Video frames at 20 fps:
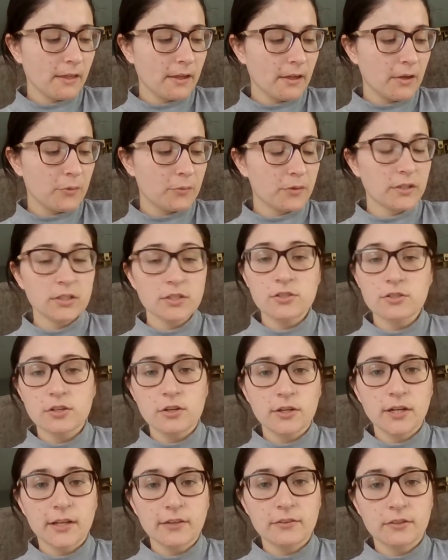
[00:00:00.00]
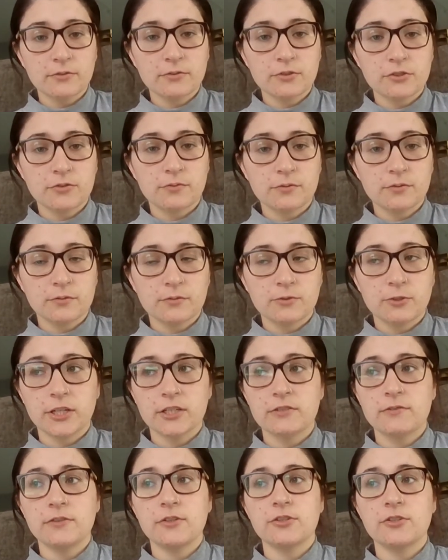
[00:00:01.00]
We're going to slow down the
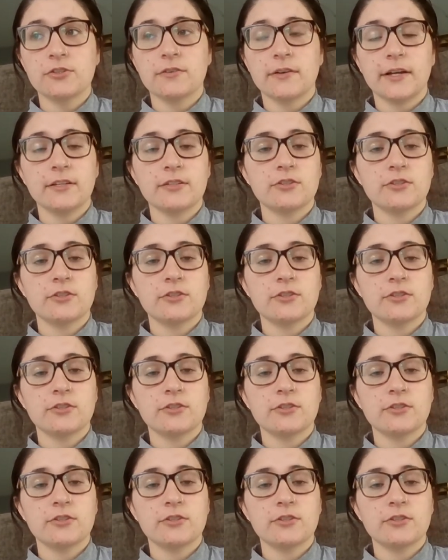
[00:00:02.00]
transfusion, right?